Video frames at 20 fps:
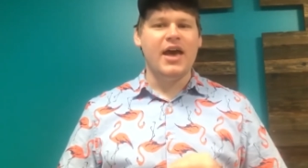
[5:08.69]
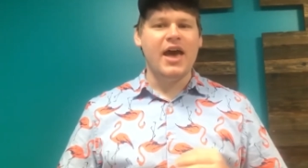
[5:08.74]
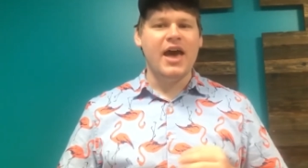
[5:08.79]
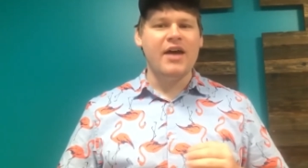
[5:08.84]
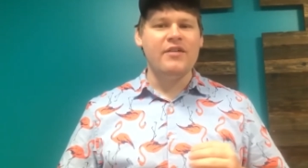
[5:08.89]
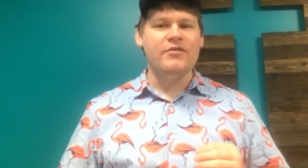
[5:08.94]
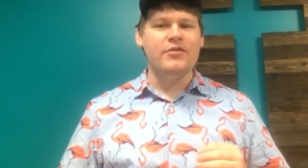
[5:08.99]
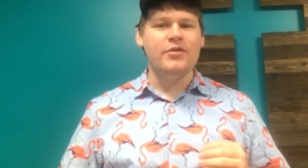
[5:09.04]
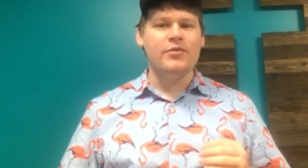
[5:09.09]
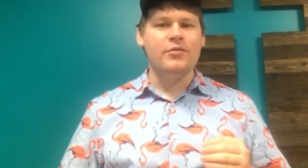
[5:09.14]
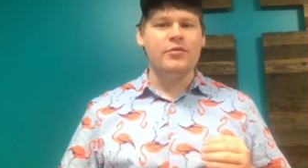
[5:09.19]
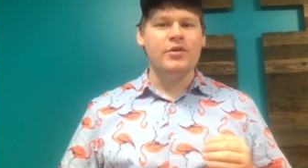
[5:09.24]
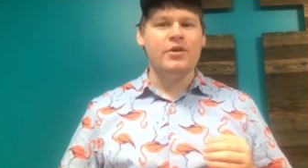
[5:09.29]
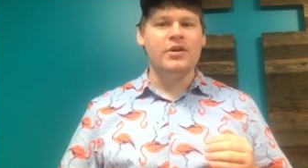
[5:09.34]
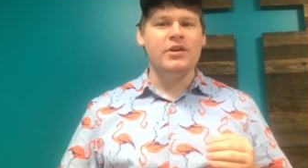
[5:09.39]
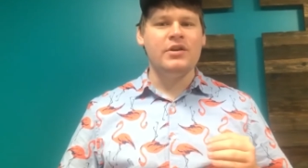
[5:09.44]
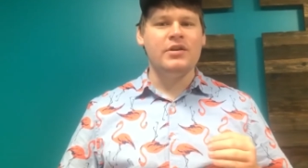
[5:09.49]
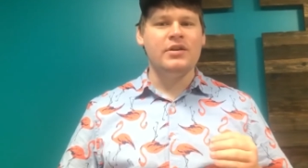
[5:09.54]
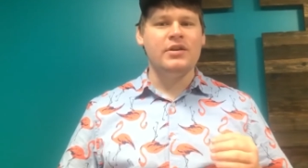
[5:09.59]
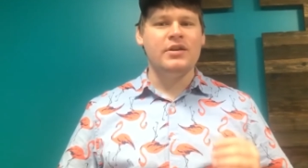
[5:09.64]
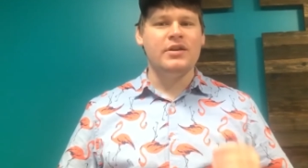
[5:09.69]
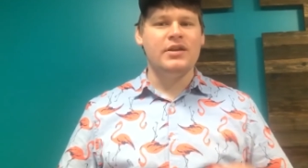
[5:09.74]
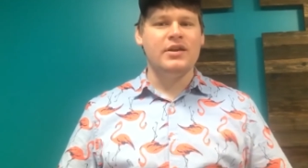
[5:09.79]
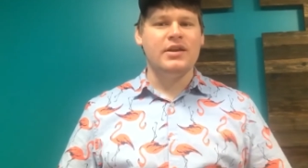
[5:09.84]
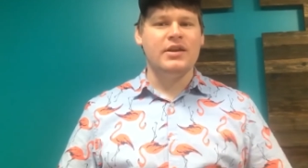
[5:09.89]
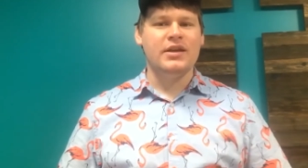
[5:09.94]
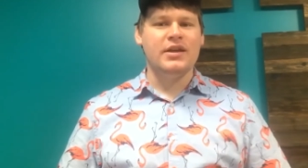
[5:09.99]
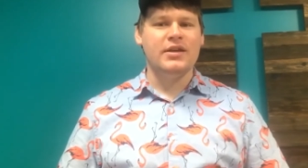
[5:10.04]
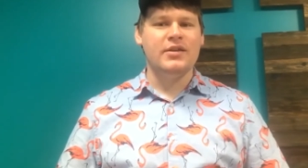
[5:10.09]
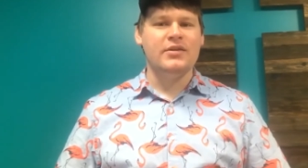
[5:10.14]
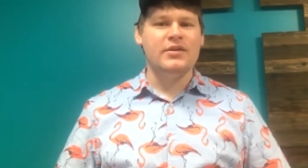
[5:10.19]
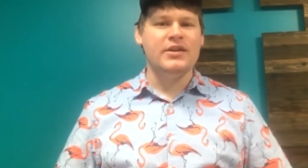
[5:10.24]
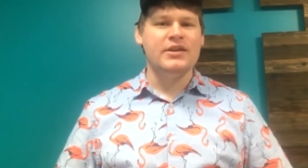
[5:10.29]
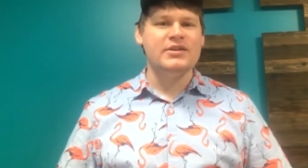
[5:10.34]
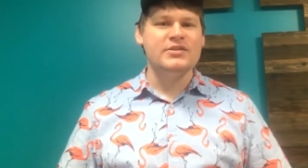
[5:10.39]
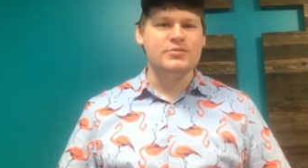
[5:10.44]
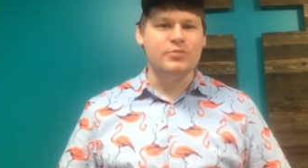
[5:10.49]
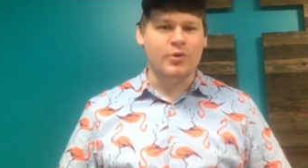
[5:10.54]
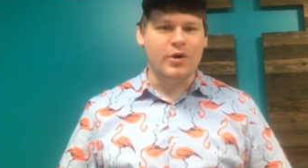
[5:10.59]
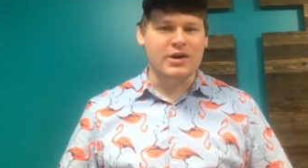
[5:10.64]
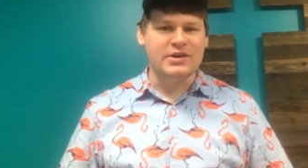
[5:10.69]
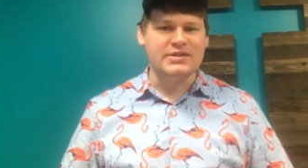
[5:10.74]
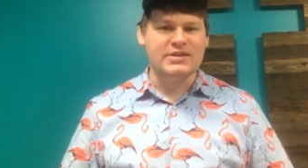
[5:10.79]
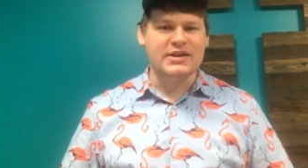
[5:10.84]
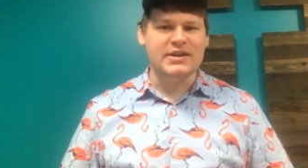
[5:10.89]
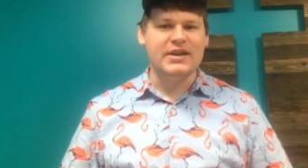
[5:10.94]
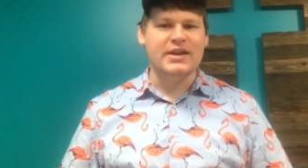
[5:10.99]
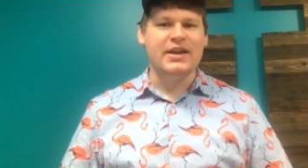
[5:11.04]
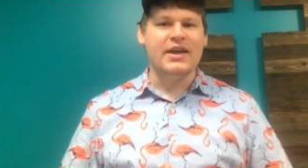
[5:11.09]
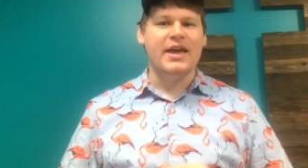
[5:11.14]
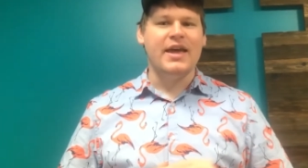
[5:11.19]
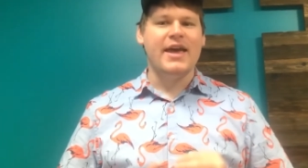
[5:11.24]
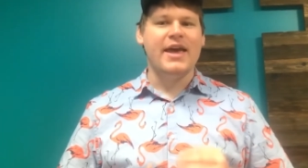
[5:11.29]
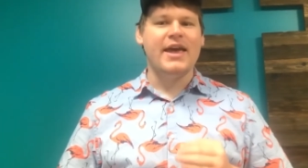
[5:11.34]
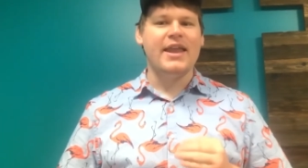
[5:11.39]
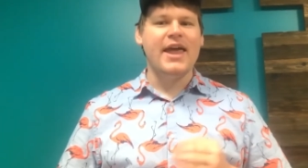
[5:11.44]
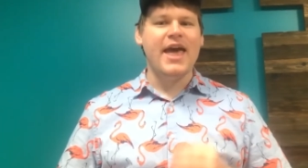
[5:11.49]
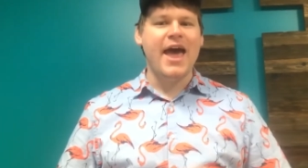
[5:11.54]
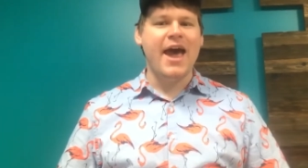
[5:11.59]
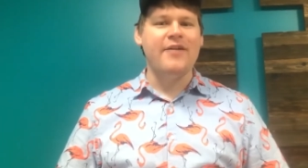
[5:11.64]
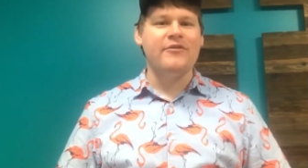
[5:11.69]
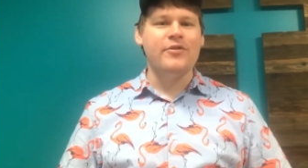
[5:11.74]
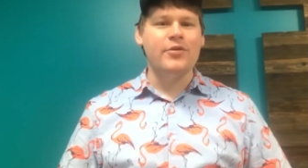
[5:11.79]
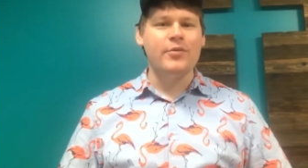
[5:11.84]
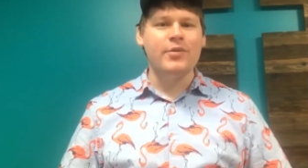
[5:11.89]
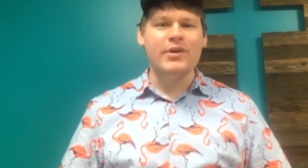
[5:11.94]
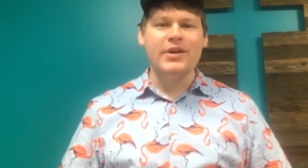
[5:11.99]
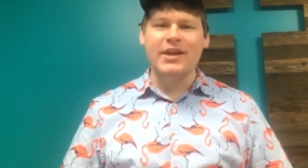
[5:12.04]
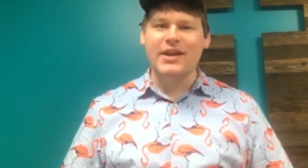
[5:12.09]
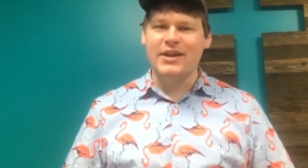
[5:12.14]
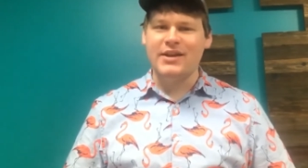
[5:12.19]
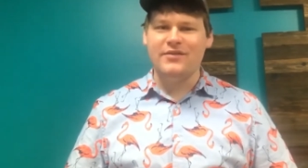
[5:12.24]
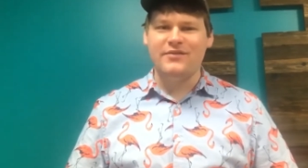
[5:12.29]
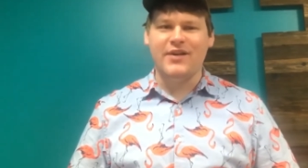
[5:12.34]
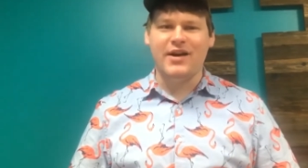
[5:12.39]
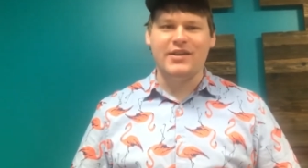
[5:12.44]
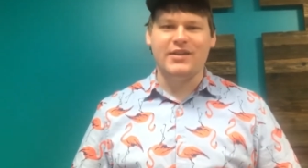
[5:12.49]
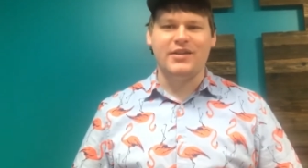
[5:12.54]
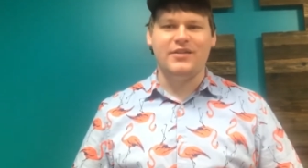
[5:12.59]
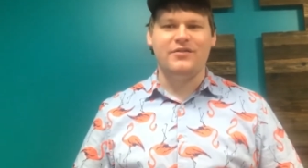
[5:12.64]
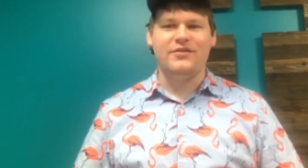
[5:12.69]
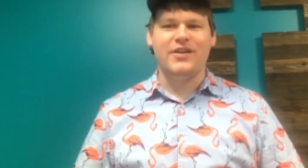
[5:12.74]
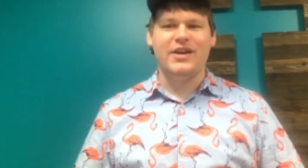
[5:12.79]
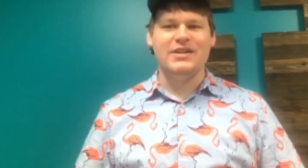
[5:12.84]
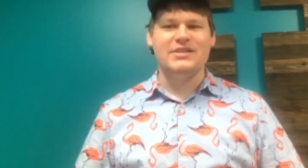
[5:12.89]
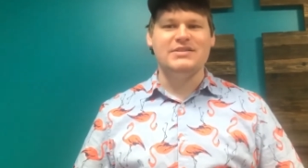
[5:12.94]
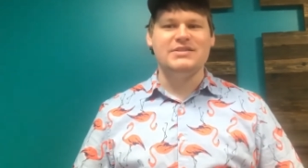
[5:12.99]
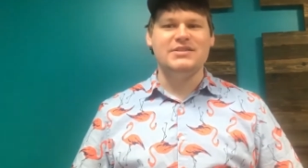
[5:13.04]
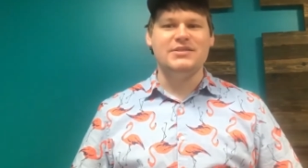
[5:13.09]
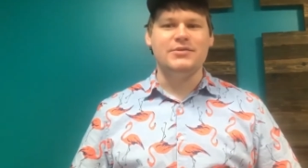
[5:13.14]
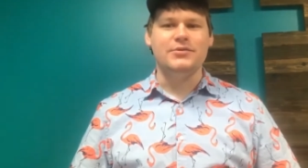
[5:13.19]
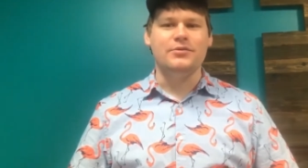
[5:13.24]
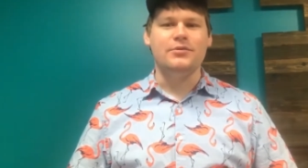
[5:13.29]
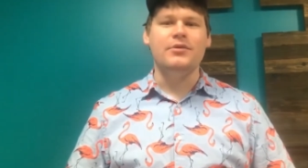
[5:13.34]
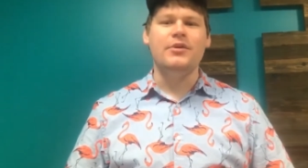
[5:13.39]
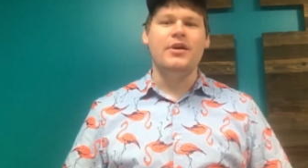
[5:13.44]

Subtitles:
everyone is wanted, and everyone can invite their friends too.